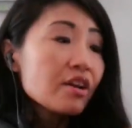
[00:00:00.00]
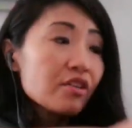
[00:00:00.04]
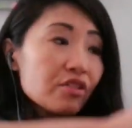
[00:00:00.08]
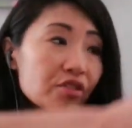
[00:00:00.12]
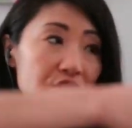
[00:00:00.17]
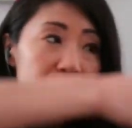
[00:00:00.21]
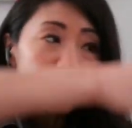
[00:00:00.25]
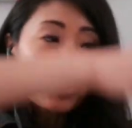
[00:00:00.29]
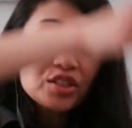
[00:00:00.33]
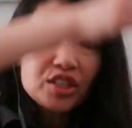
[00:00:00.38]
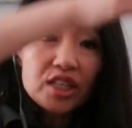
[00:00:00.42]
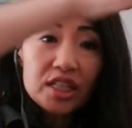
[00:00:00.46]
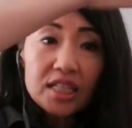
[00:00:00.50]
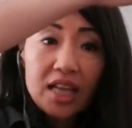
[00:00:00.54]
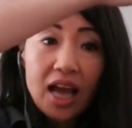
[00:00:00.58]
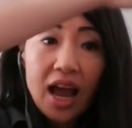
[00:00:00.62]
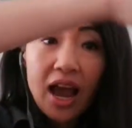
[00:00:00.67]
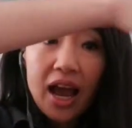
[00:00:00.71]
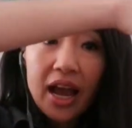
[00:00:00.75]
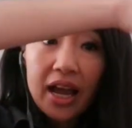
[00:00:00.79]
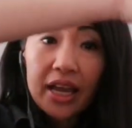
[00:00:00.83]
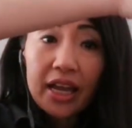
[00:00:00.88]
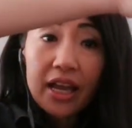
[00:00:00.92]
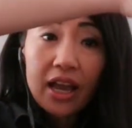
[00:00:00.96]
There's a
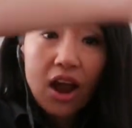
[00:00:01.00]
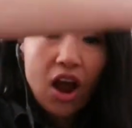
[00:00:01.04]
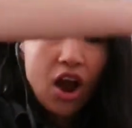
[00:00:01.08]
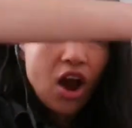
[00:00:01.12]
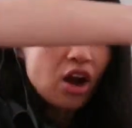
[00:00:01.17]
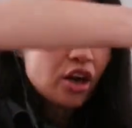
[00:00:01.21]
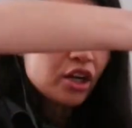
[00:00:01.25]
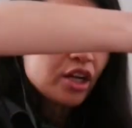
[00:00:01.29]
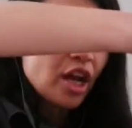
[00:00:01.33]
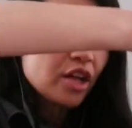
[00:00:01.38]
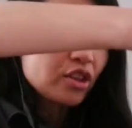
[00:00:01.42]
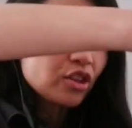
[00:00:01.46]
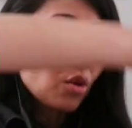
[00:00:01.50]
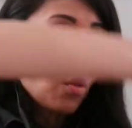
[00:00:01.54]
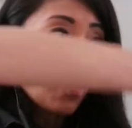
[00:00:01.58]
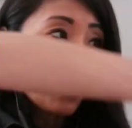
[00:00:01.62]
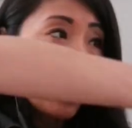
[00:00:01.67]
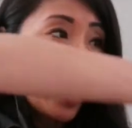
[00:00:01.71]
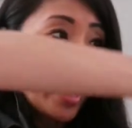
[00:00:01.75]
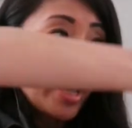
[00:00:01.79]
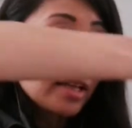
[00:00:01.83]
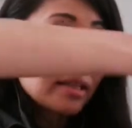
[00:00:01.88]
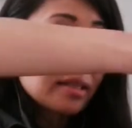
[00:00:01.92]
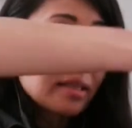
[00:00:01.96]
tie on the
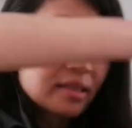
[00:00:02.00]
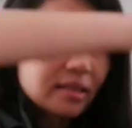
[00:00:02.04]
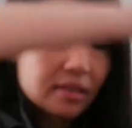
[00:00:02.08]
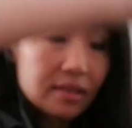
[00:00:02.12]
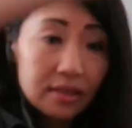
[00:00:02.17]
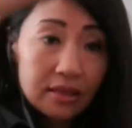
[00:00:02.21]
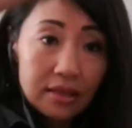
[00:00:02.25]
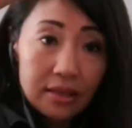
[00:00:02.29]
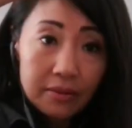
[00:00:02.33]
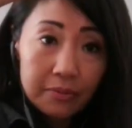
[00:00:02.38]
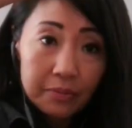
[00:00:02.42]
waist,